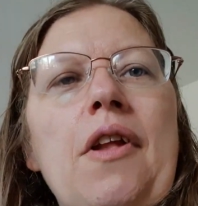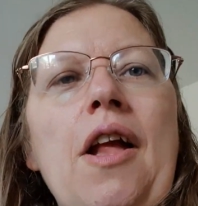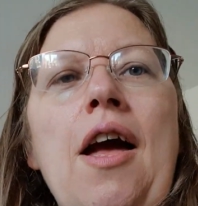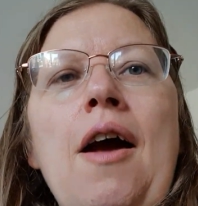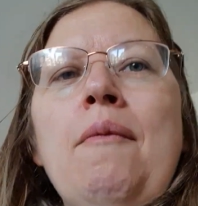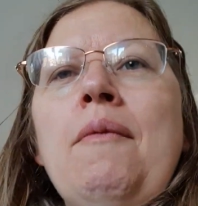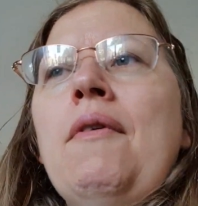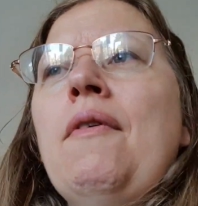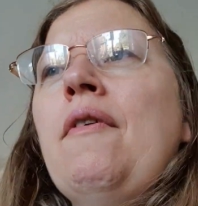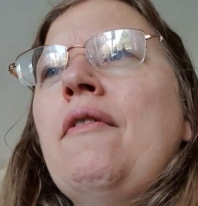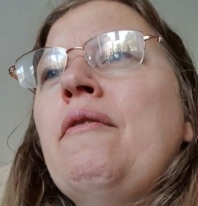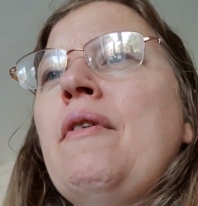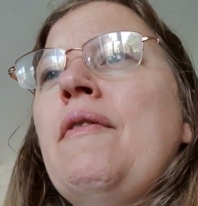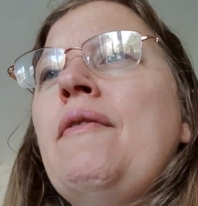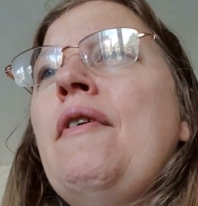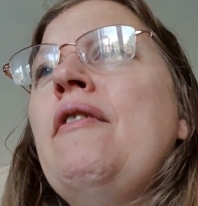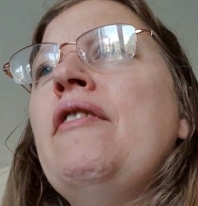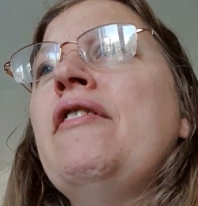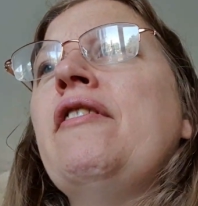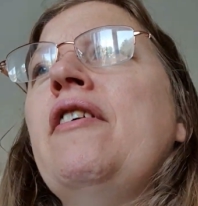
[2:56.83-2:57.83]
um, we've,
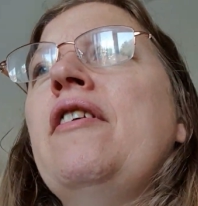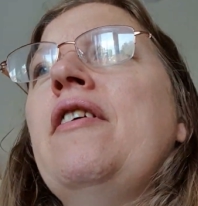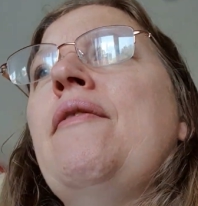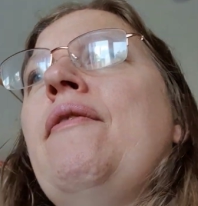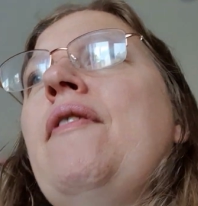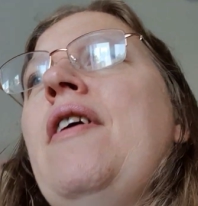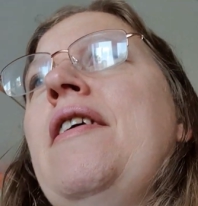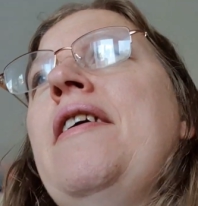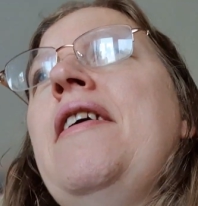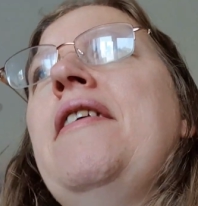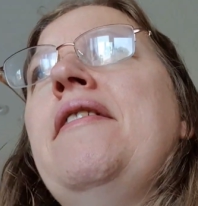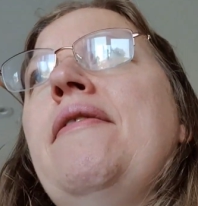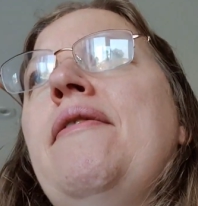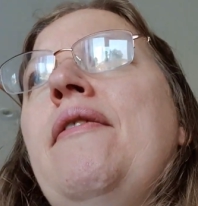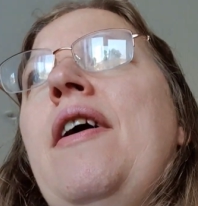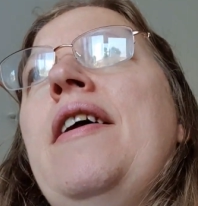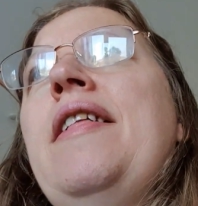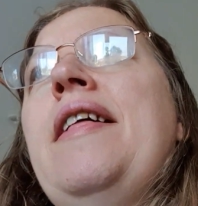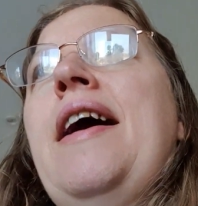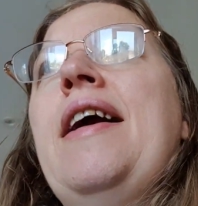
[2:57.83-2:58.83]
we've, always gone on Friday to
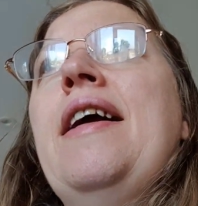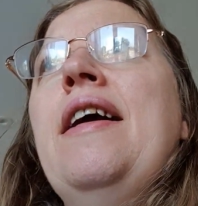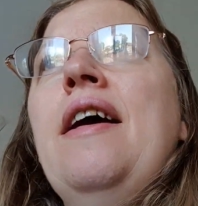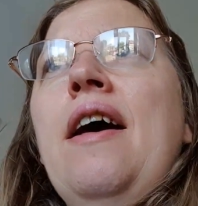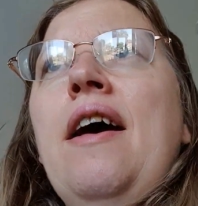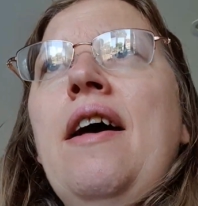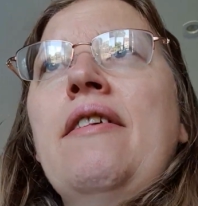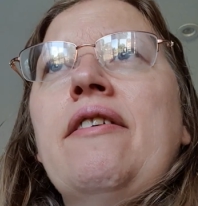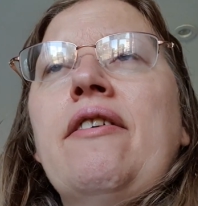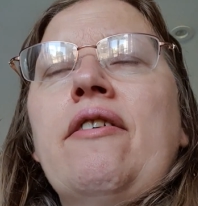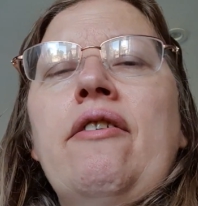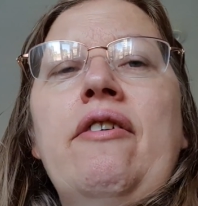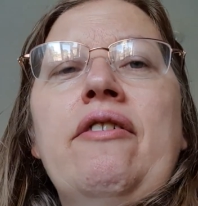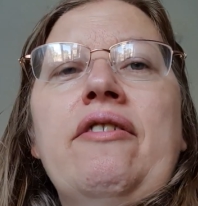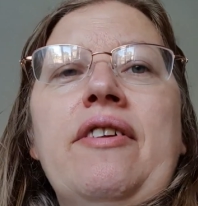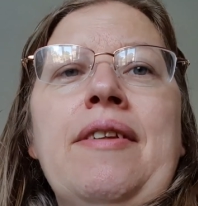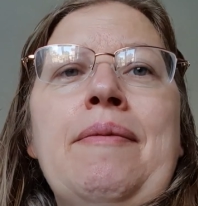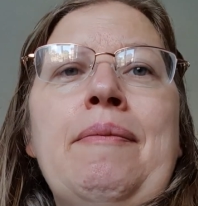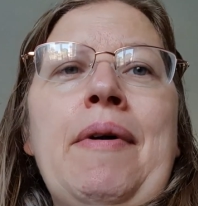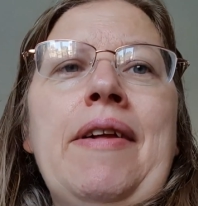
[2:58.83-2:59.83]
Friday. So, of
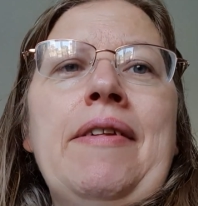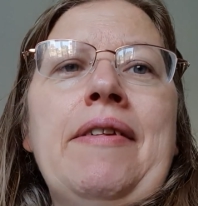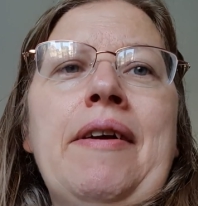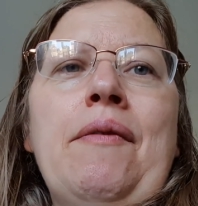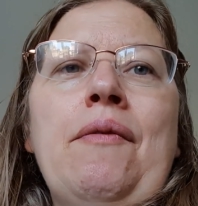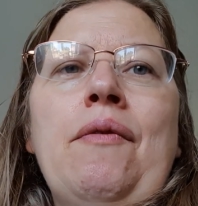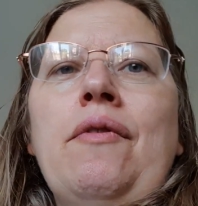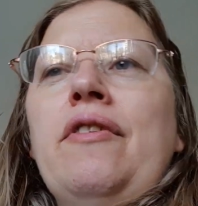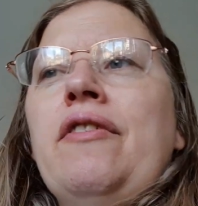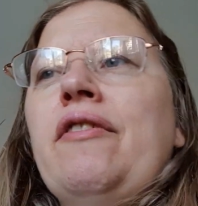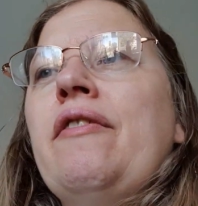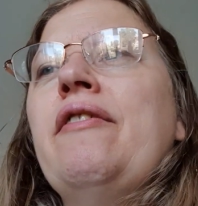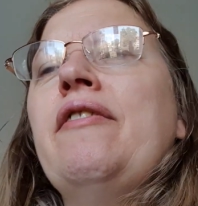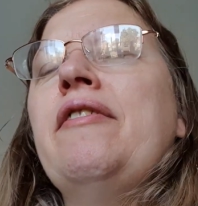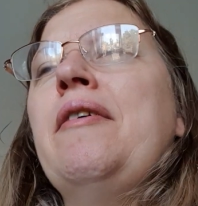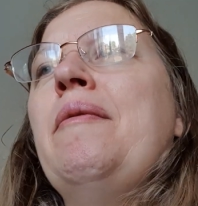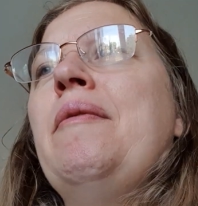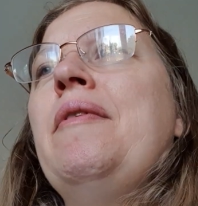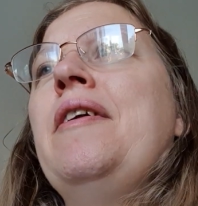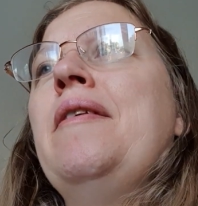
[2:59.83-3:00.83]
course, on the Monday, we've always gone
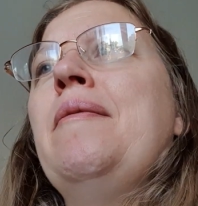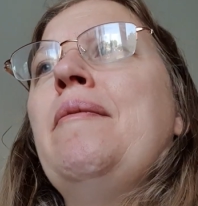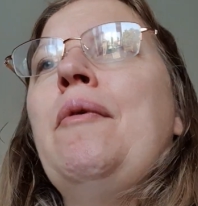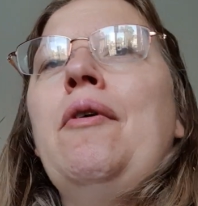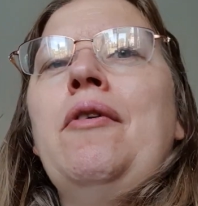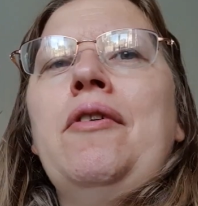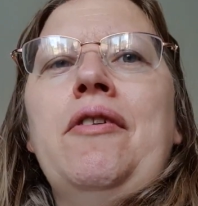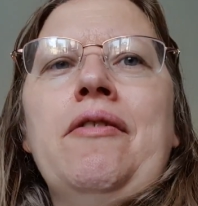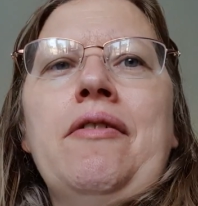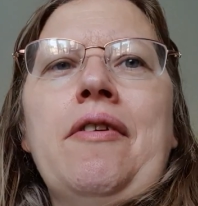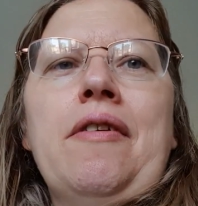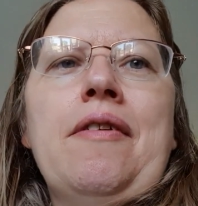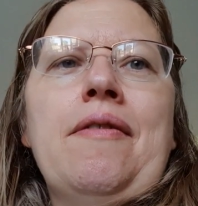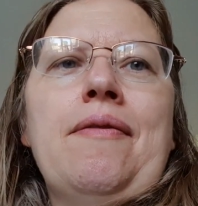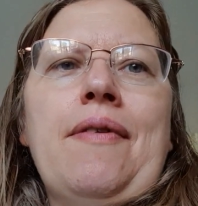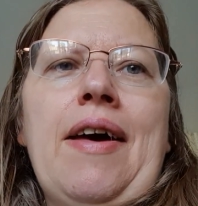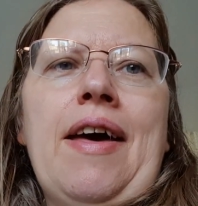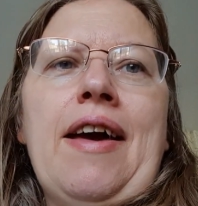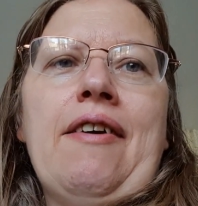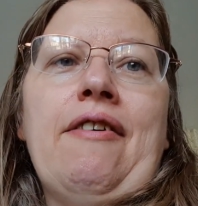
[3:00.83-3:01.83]
swimming in the morning or done the
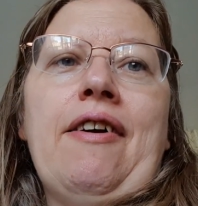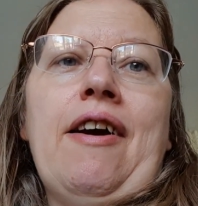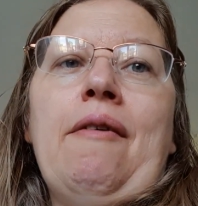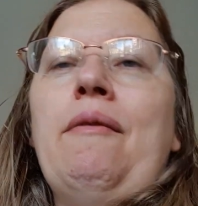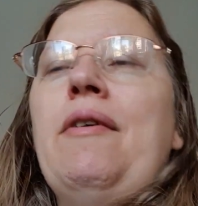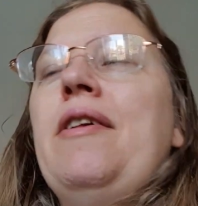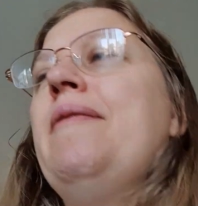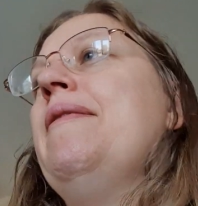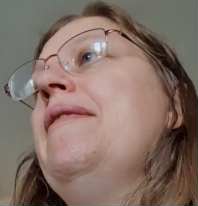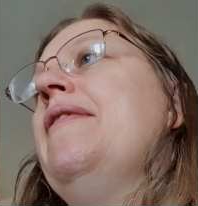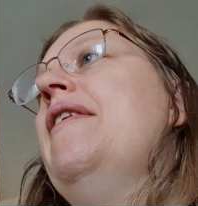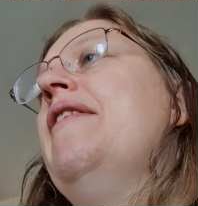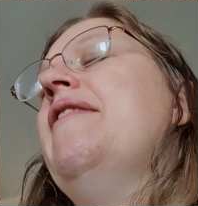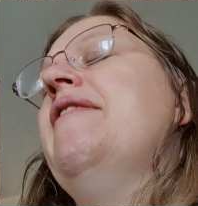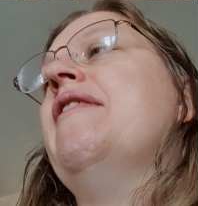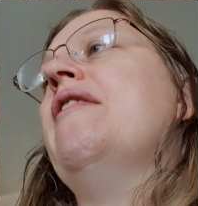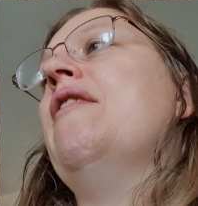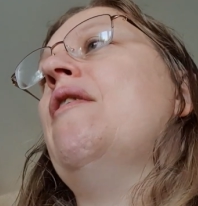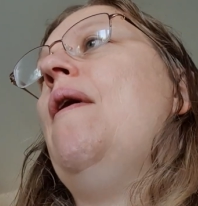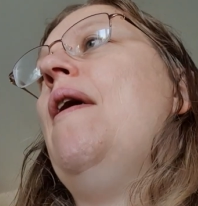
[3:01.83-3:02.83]
fairground where it's been
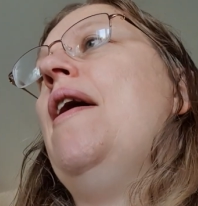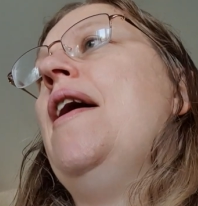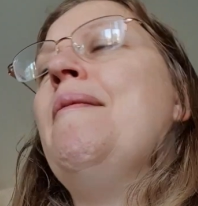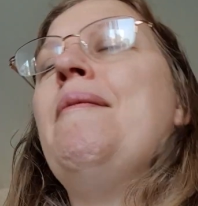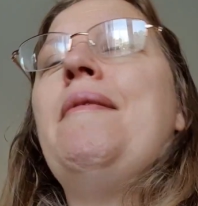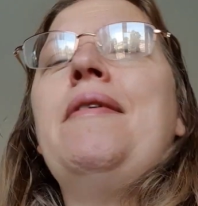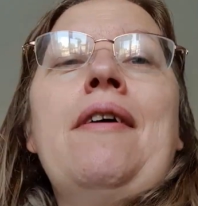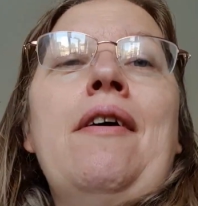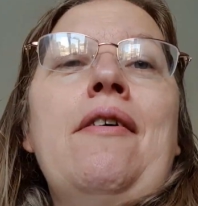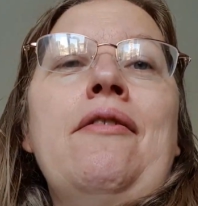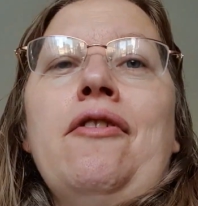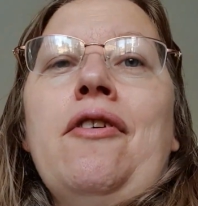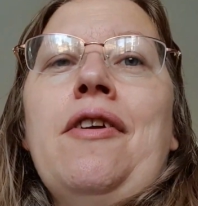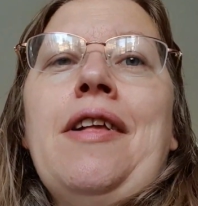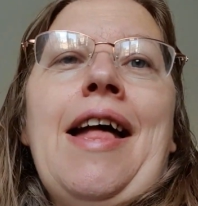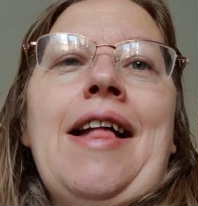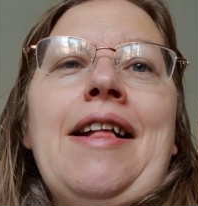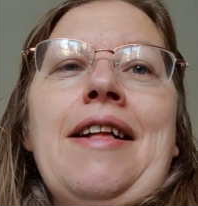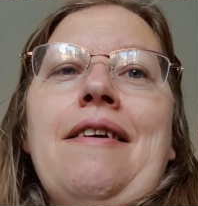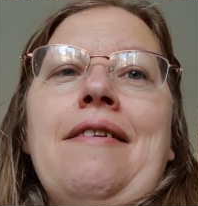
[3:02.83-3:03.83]
nice and quiet, but not doing
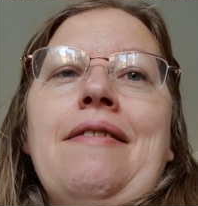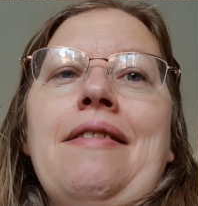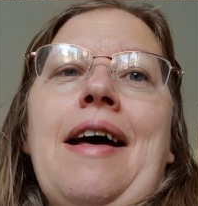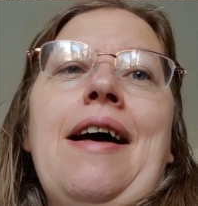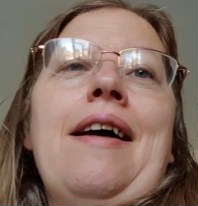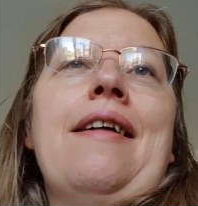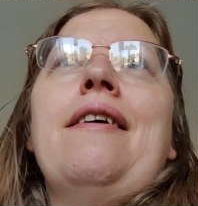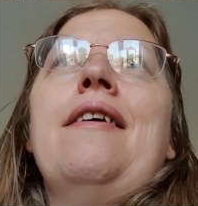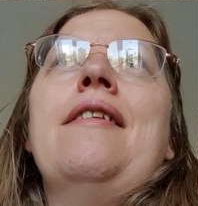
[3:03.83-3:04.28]
any of that